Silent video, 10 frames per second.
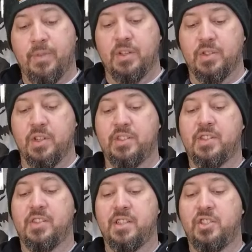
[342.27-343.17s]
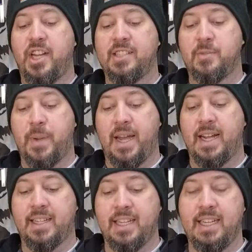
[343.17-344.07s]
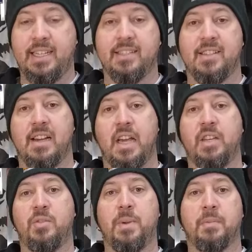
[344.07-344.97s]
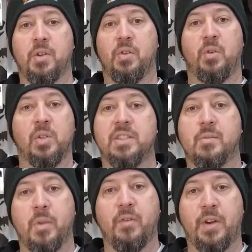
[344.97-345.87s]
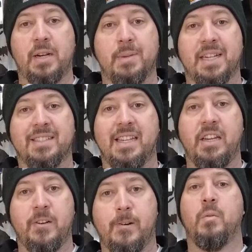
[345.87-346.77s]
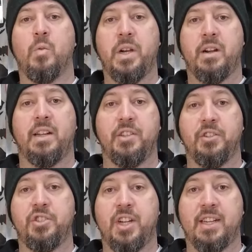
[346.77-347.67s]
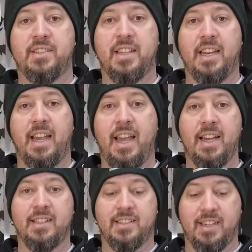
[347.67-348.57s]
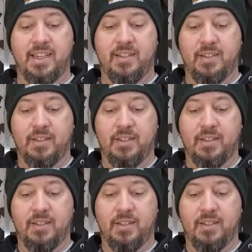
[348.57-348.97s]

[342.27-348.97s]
So this is a chest pack that he designed to be able to hold some of the Firebox gear, wear on your chest, and it has like,